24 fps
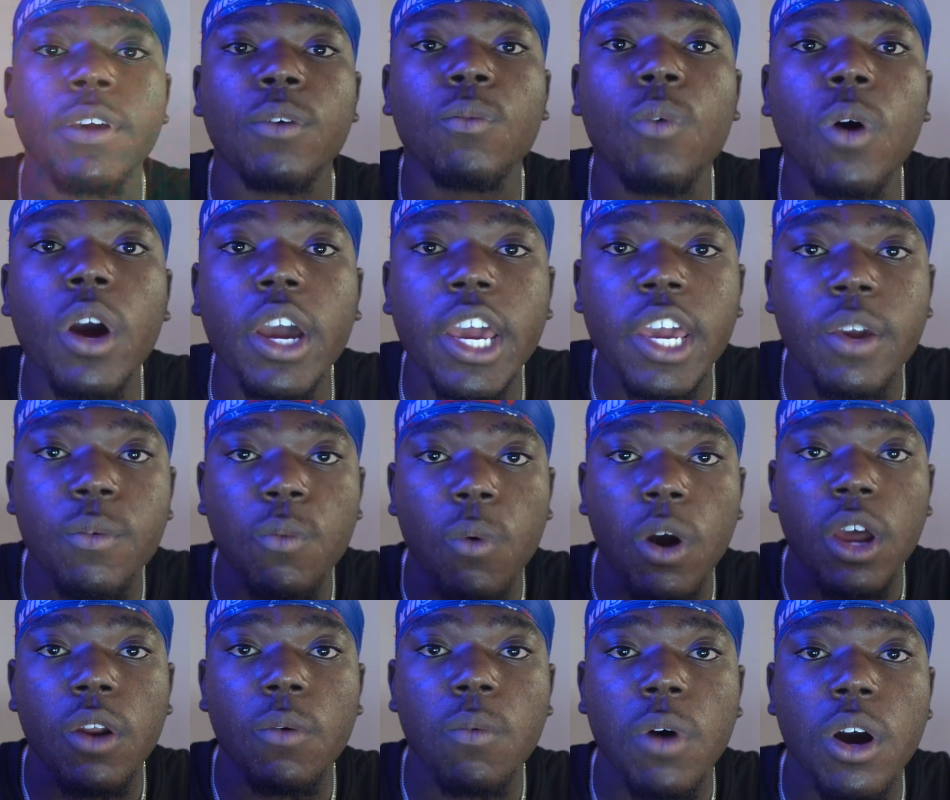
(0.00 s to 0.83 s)
you want a
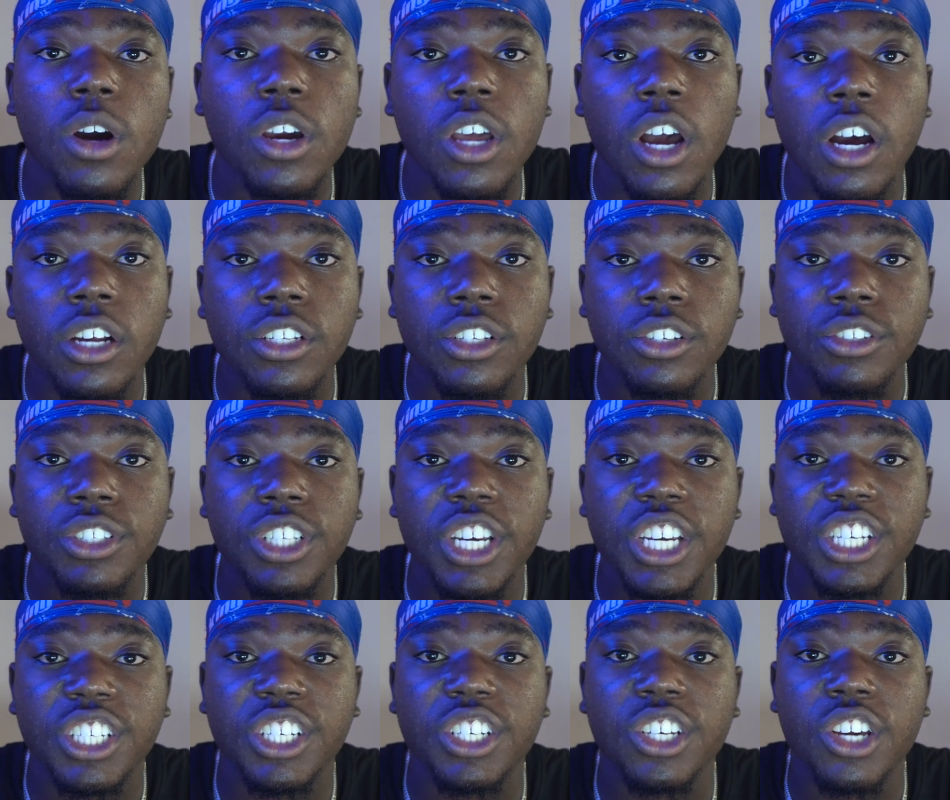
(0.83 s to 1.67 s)
one-on-one
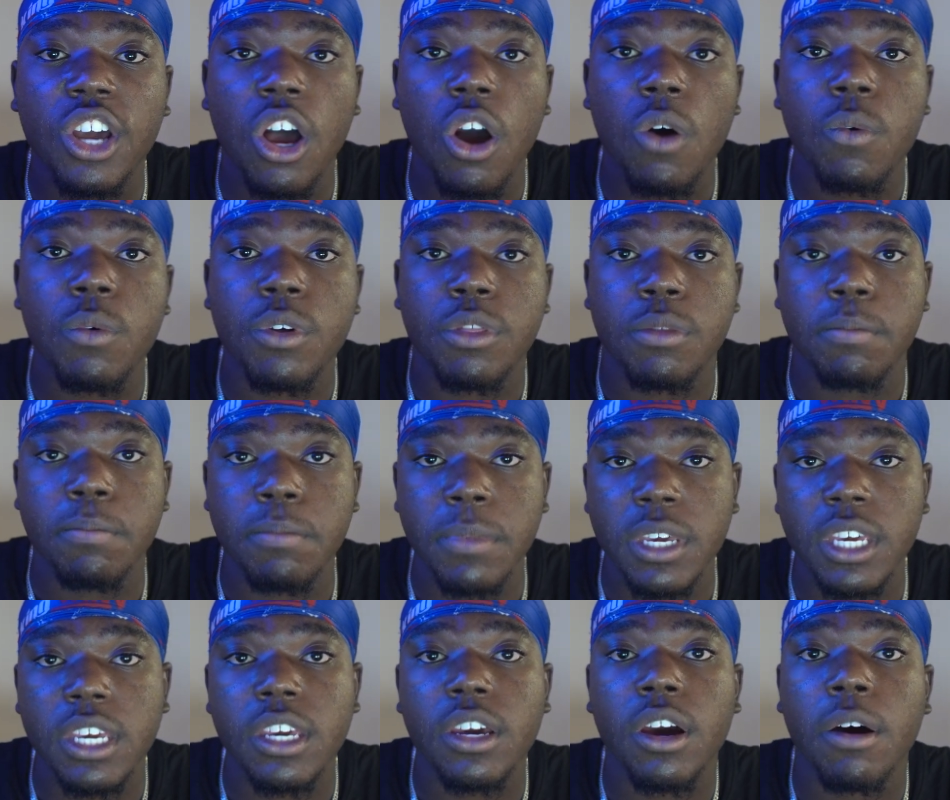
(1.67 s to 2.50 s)
consultation call with
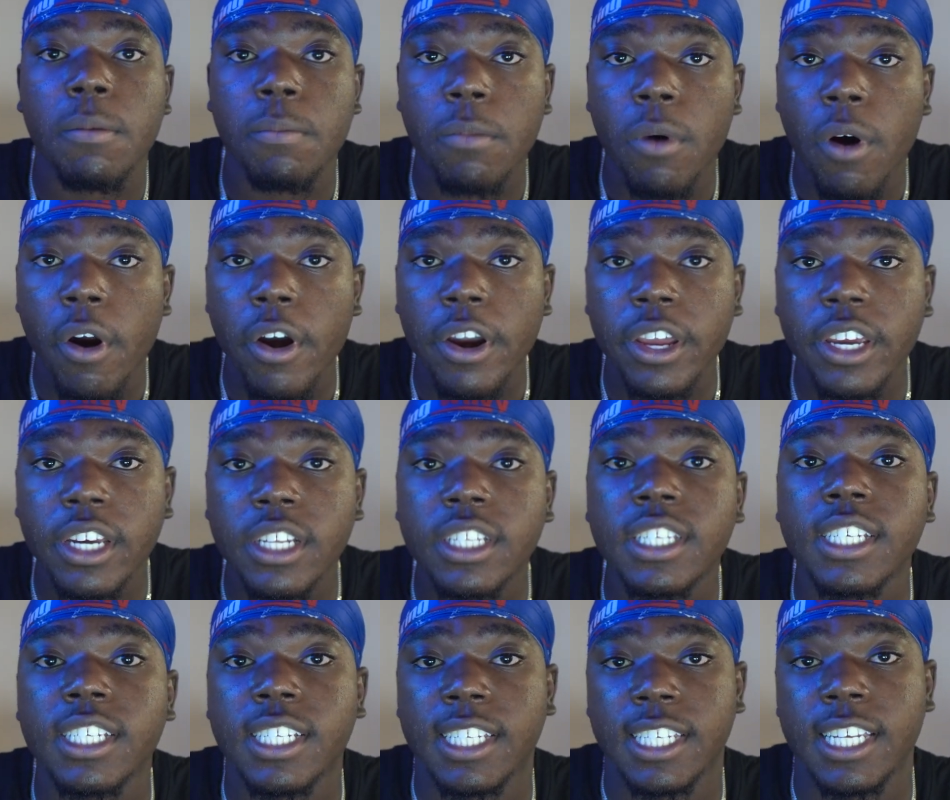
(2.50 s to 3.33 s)
me,
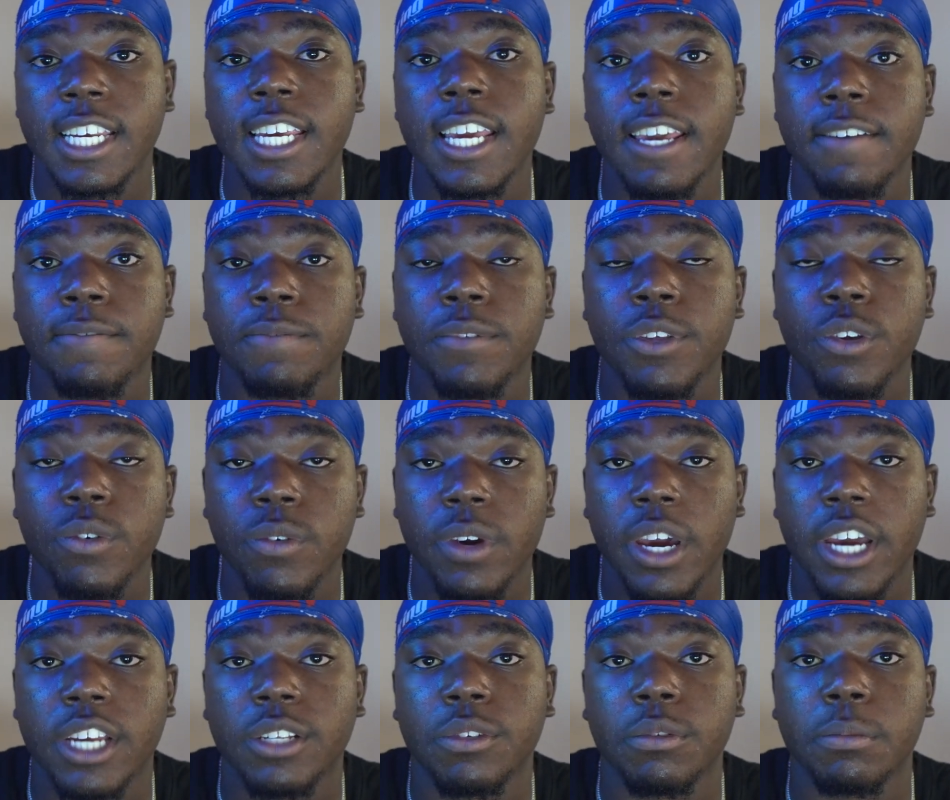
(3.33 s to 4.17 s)
Amarian, to see if you
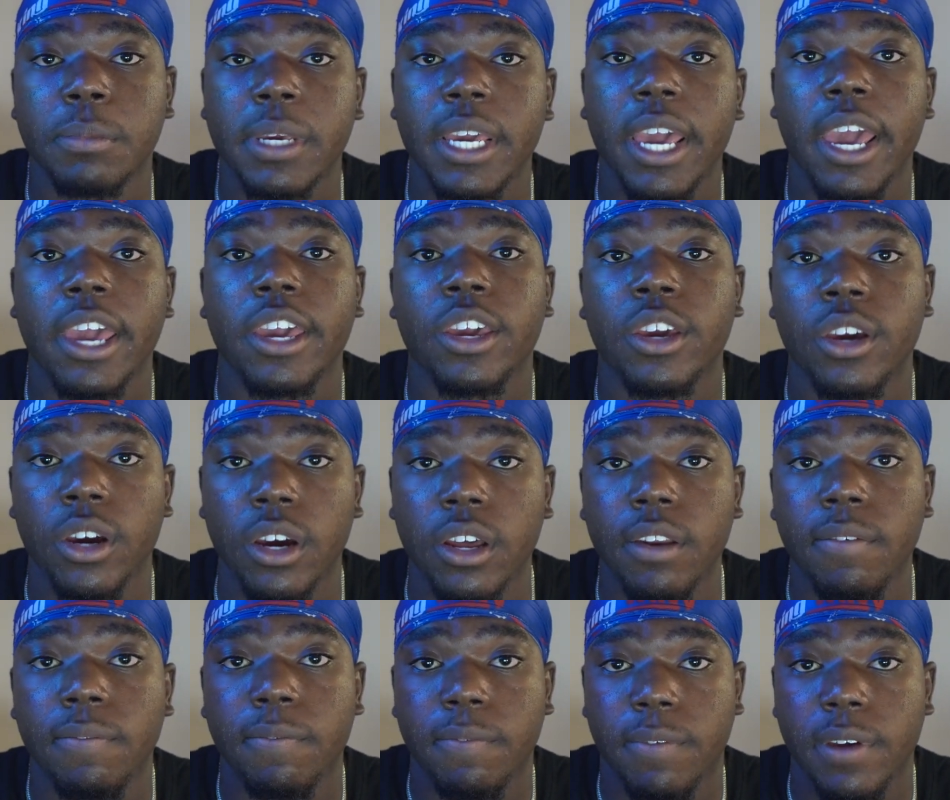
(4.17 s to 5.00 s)
guys would be a
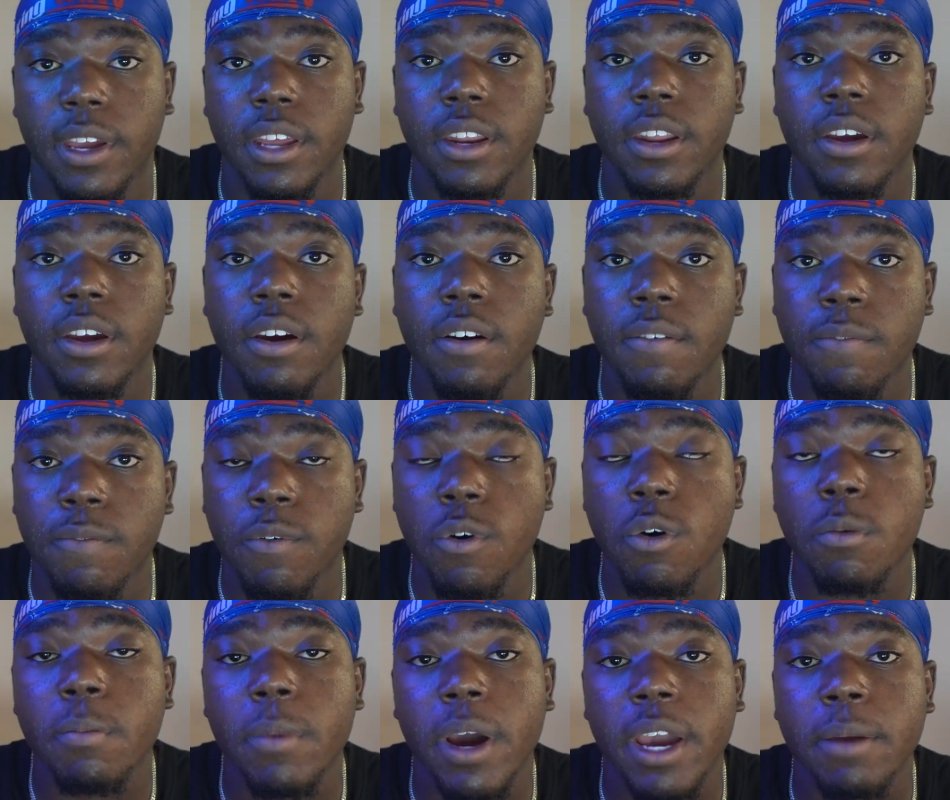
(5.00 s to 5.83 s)
good fit
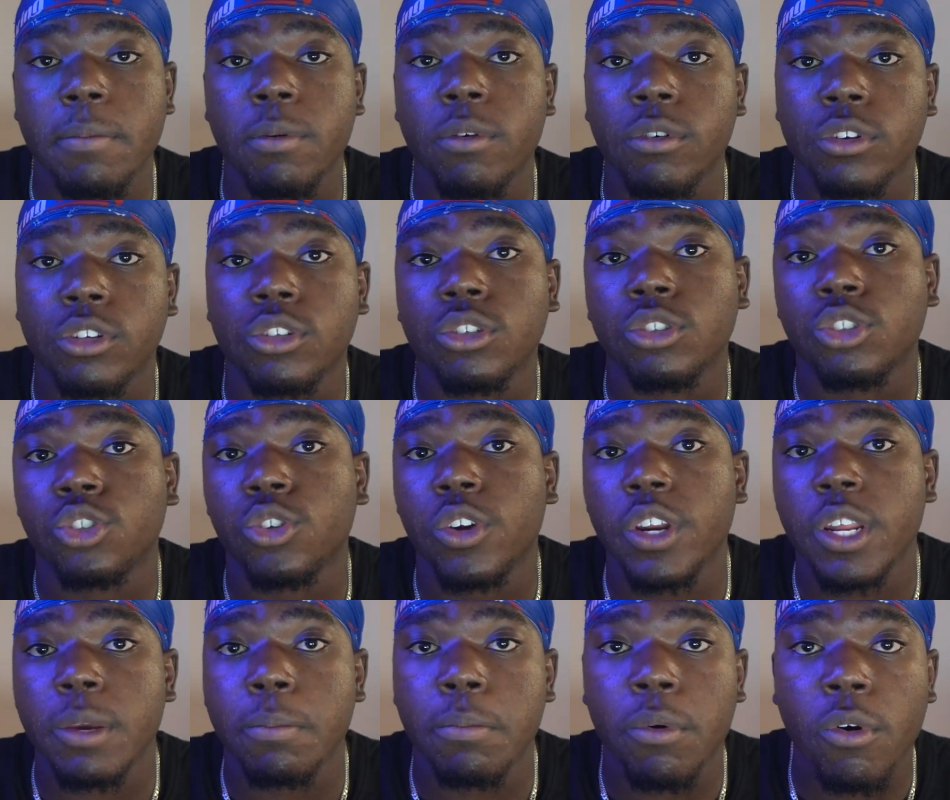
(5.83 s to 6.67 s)
for my personal training